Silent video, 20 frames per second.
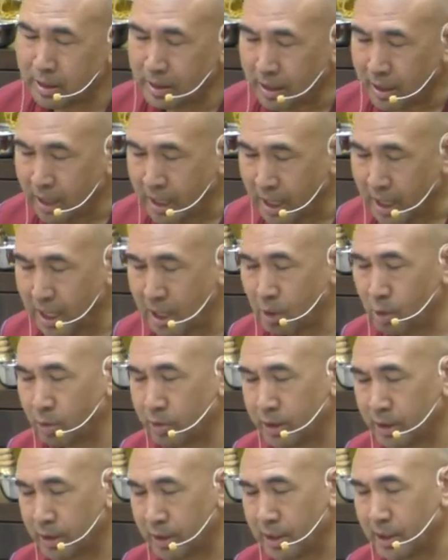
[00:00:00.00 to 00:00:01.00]
how
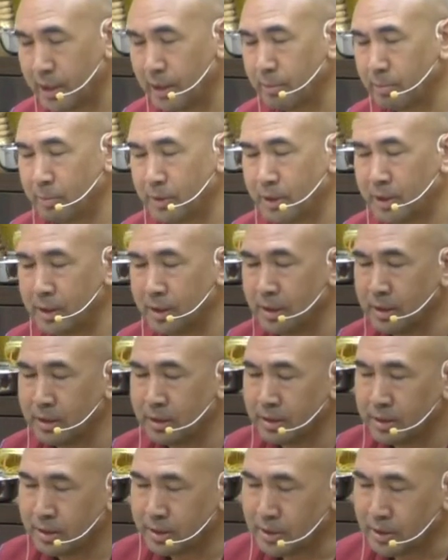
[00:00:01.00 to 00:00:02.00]
the karma,
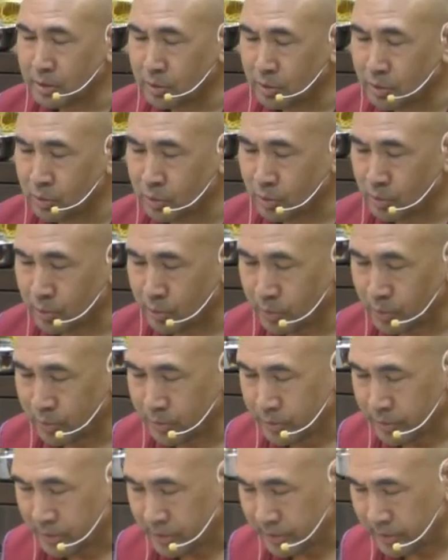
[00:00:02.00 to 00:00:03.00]
you know,
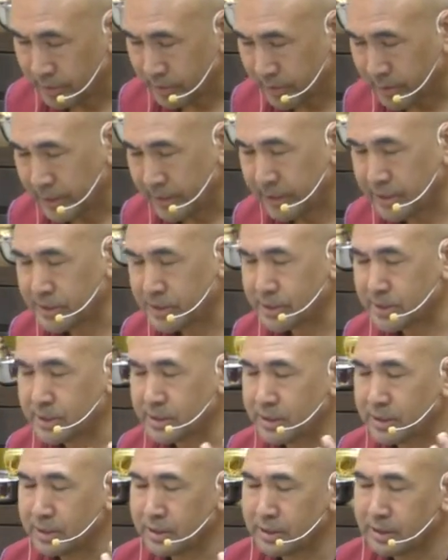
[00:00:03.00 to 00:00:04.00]
arise,
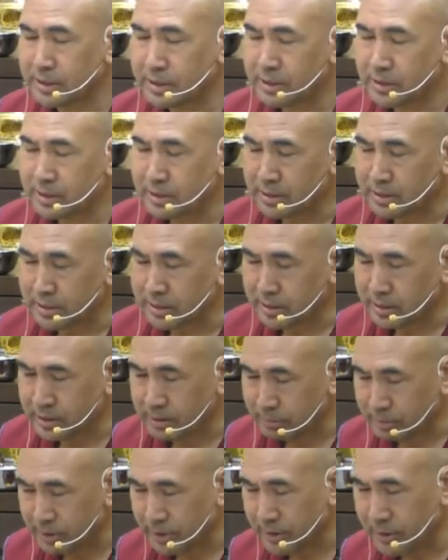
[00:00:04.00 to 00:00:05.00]

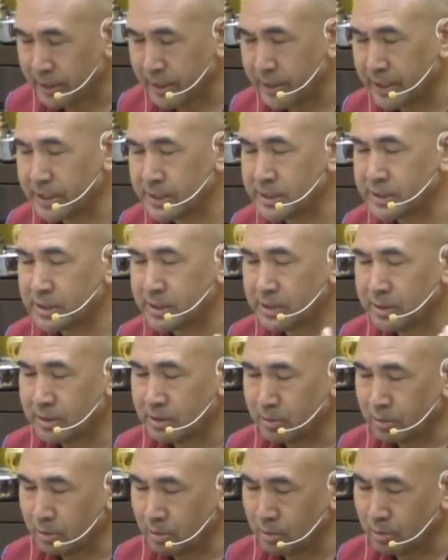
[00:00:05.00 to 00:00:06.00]
give arise
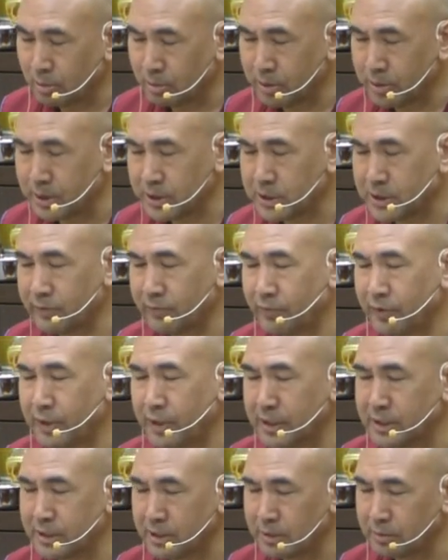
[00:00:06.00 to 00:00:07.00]
all the
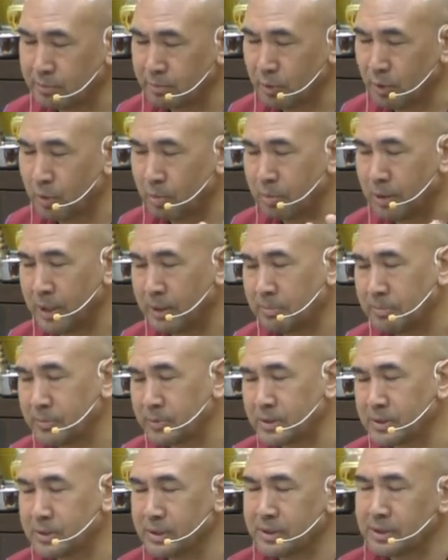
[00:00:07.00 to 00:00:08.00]
sufferings and
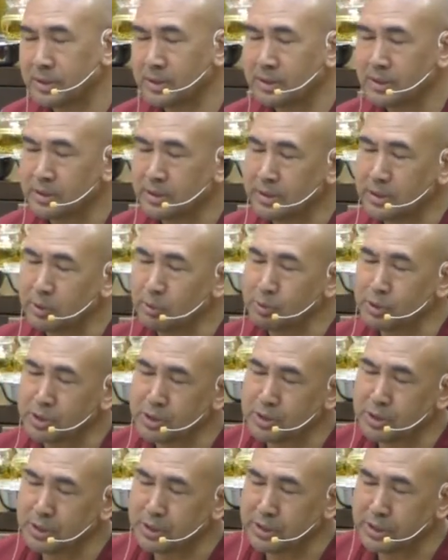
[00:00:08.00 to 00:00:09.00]
problems. Then we
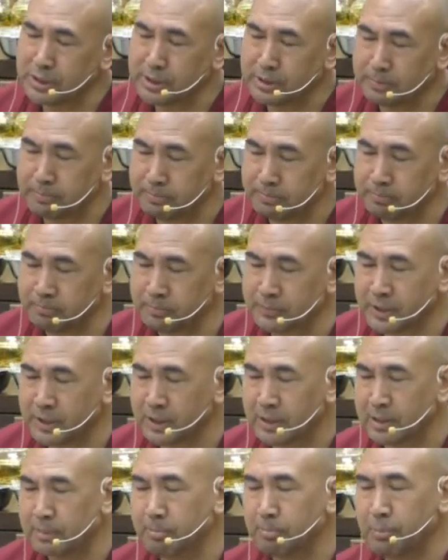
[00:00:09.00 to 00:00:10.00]
studied the
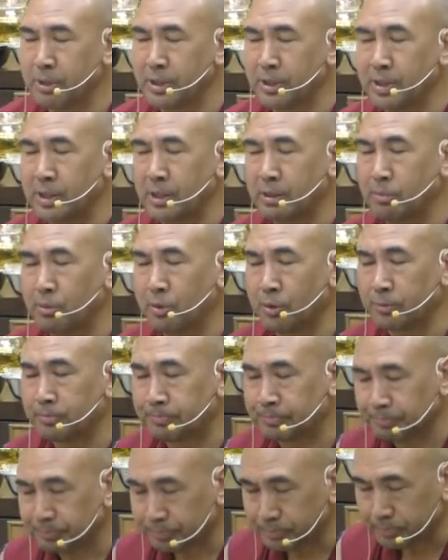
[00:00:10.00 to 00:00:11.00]
completely about
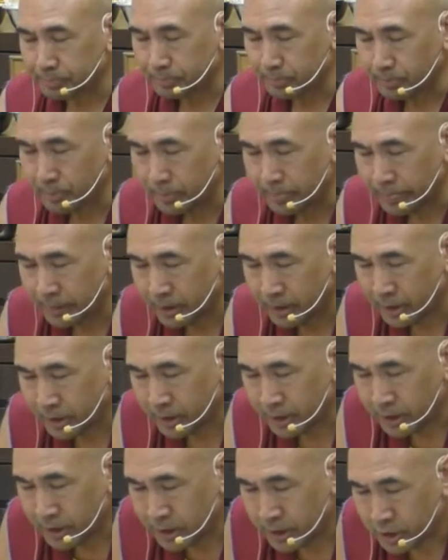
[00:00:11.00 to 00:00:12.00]

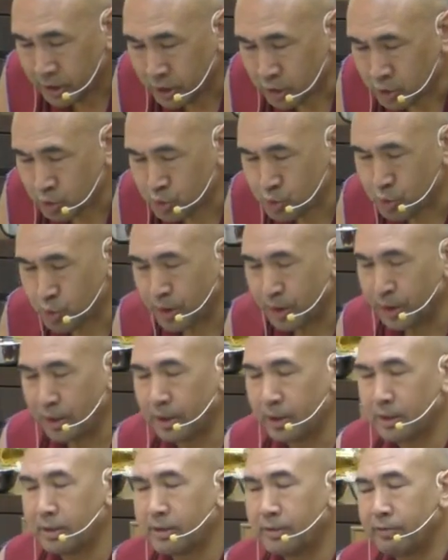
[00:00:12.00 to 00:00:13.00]
the
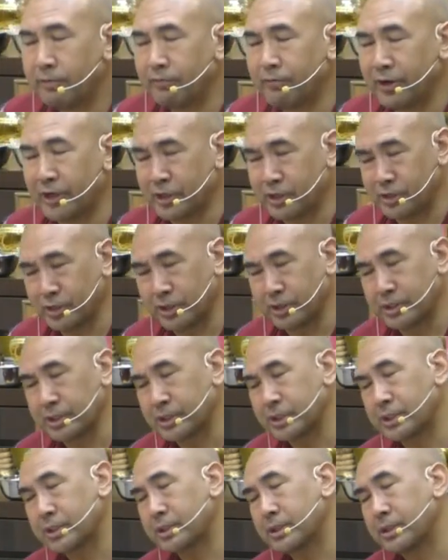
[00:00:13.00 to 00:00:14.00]
12
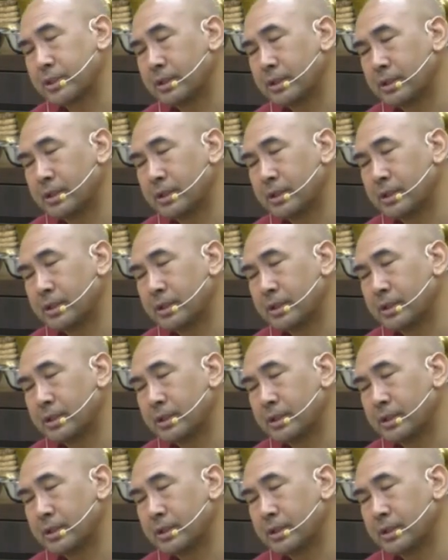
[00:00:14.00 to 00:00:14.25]
factors.